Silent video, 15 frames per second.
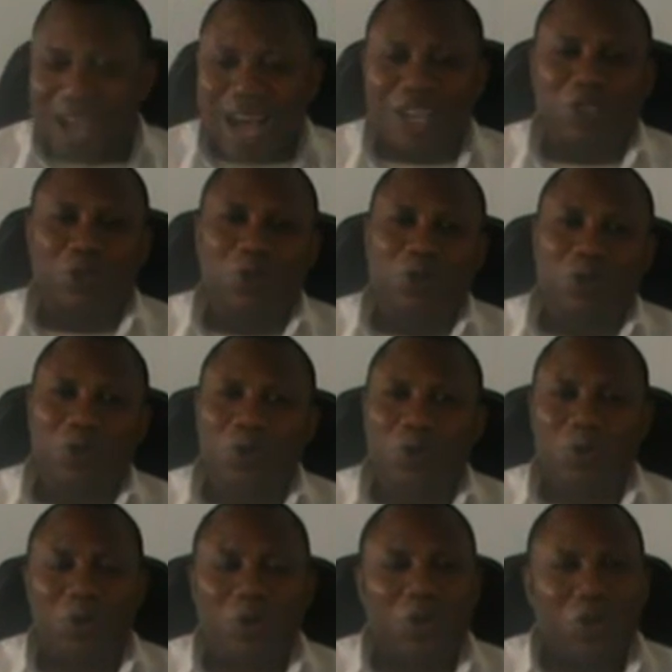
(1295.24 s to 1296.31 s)
As you
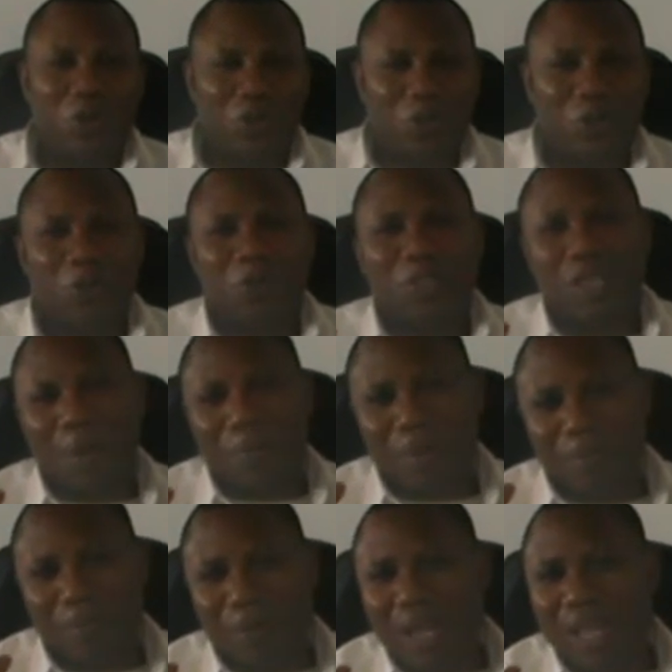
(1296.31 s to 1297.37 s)
do, you shall be
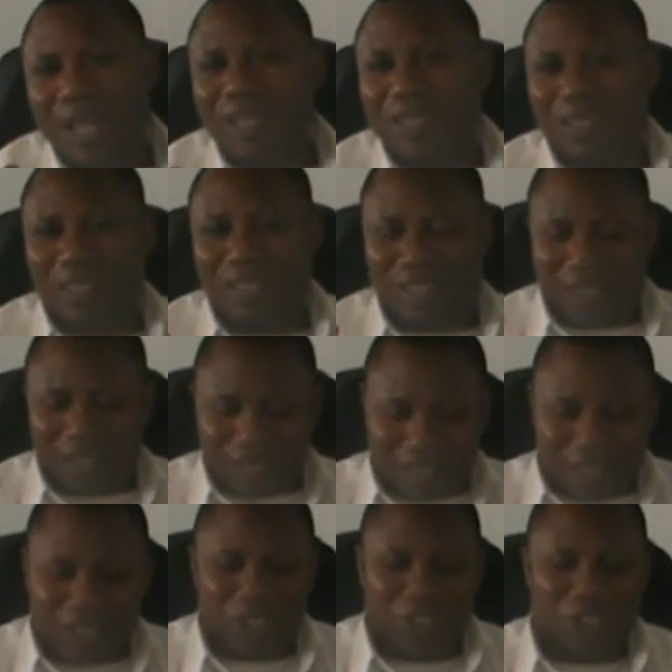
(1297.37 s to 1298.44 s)
blessed
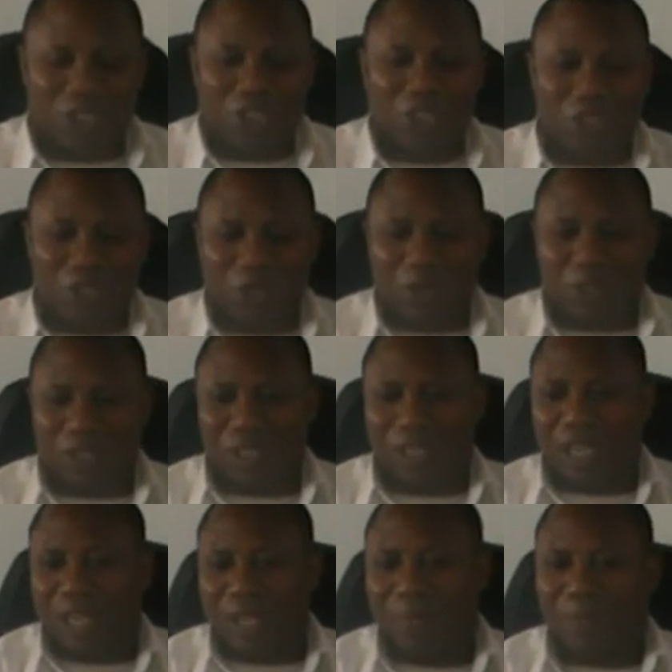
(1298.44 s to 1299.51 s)
in Jesus'
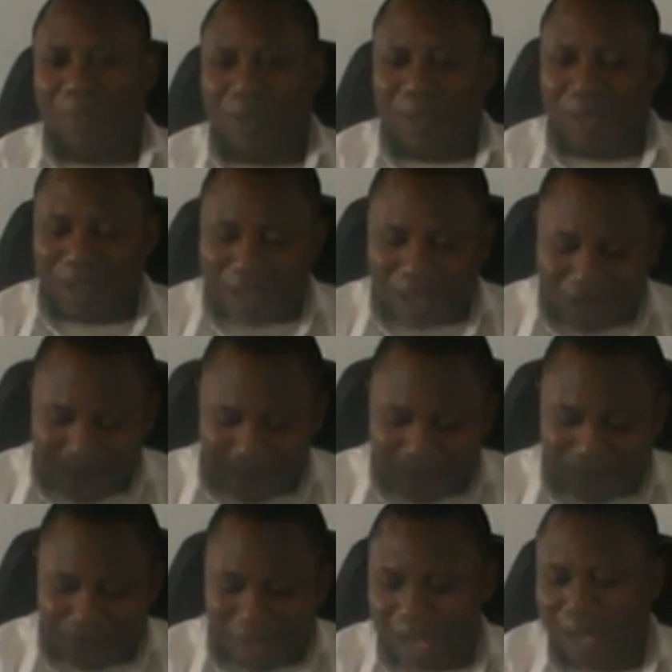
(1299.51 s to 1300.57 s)
name.
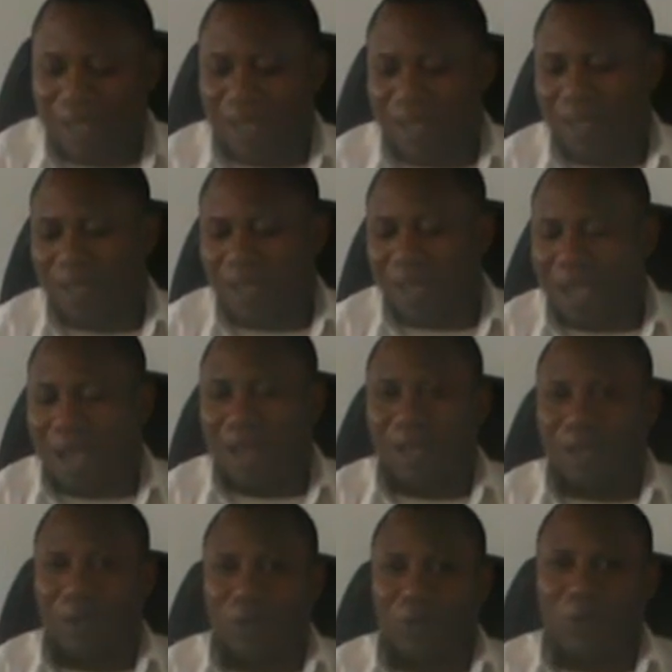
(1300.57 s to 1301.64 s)
Amen.
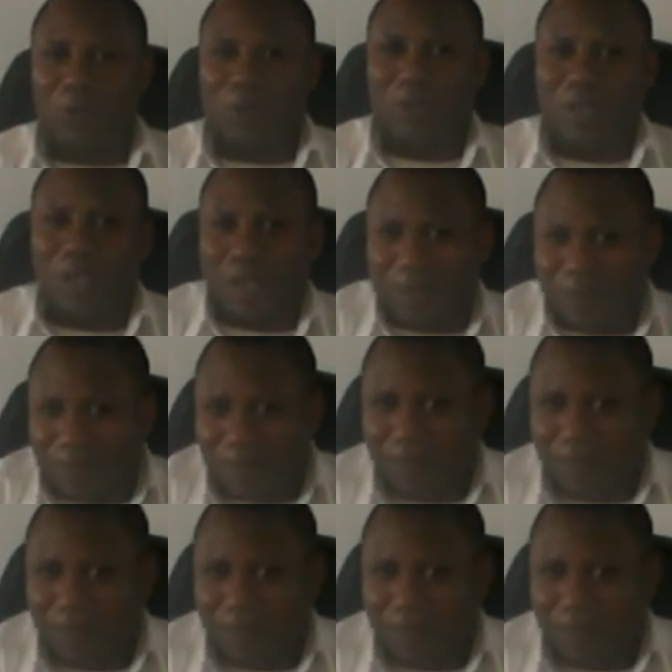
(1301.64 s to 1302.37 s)
Hallelujah.